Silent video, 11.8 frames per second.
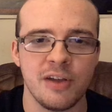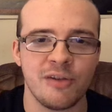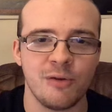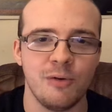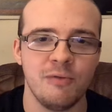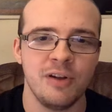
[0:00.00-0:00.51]

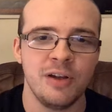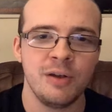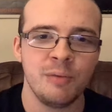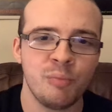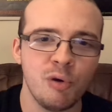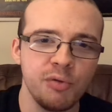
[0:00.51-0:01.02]
sort of
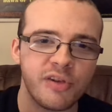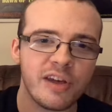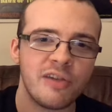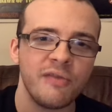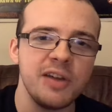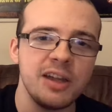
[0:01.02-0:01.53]
points
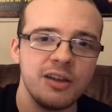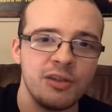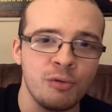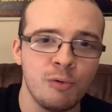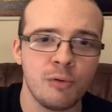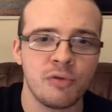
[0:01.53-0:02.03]
his finger
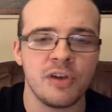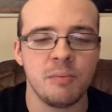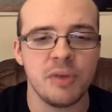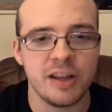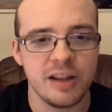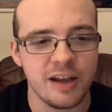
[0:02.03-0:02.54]
towards
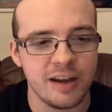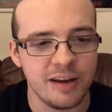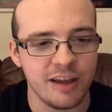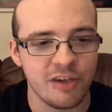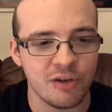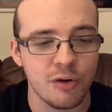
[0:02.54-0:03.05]
him, and then
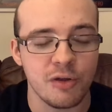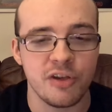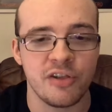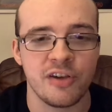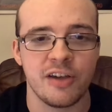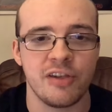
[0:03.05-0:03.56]
this guy
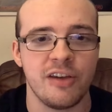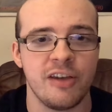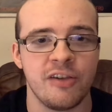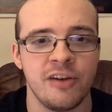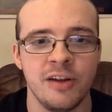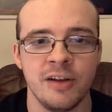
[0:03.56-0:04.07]
just has
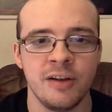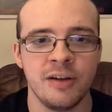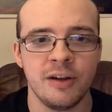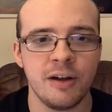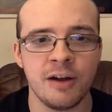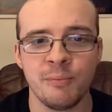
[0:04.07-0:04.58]
this
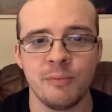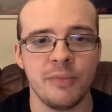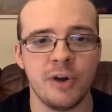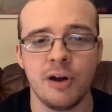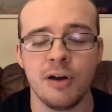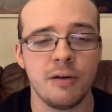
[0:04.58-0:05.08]

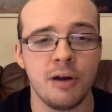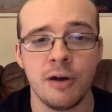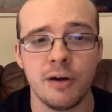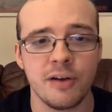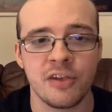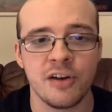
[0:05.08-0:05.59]

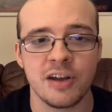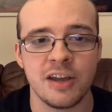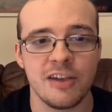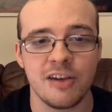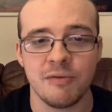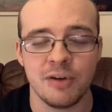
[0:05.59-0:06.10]
heart attack,
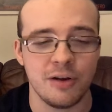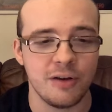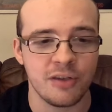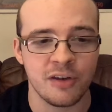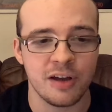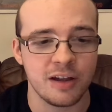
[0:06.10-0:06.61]
he's having a
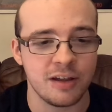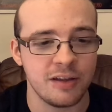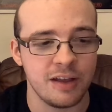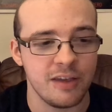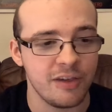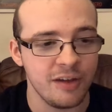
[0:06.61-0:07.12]
heart attack,
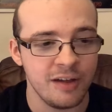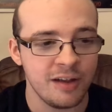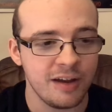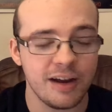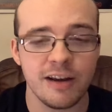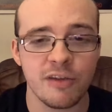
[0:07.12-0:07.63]

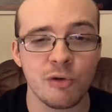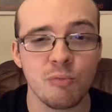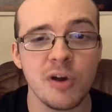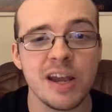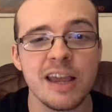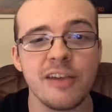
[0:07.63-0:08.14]
and it's the
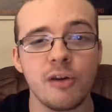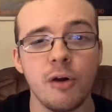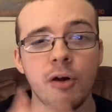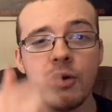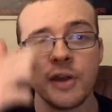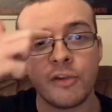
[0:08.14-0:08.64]
way his
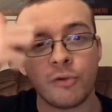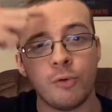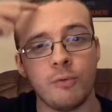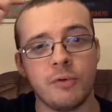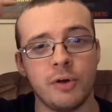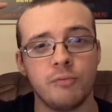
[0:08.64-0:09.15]
eyes
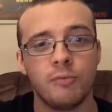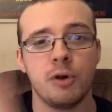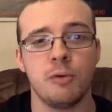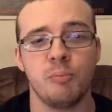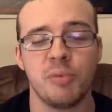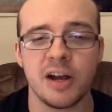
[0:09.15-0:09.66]
sort of like
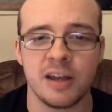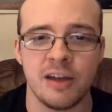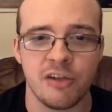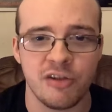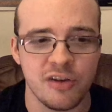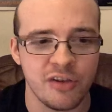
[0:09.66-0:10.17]
roll back,
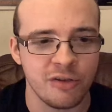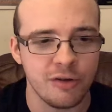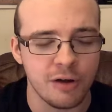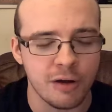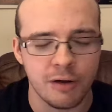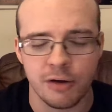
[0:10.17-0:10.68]
it's just,
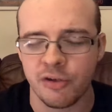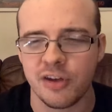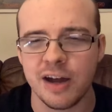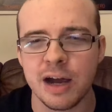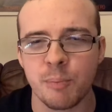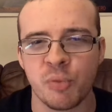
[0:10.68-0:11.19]
oh, it's
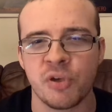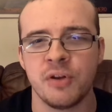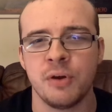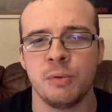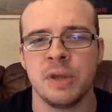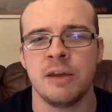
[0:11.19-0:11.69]

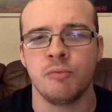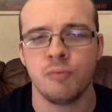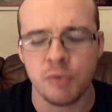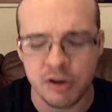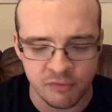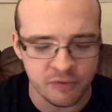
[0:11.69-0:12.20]
absolutely
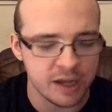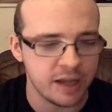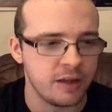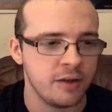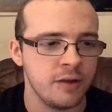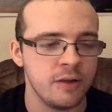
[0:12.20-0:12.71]

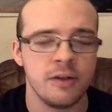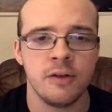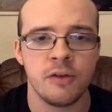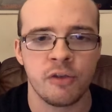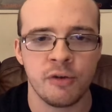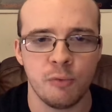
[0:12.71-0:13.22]
horrific
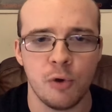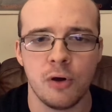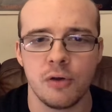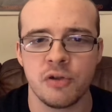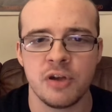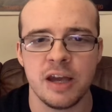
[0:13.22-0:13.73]
to
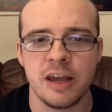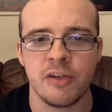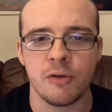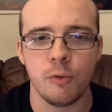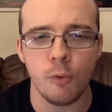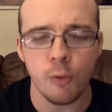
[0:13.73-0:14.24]
watch, it
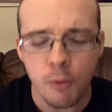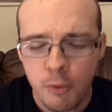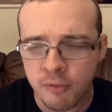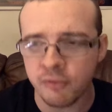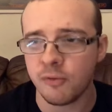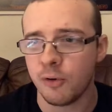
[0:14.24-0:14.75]
is
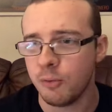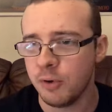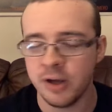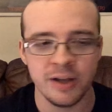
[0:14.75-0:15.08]
awful.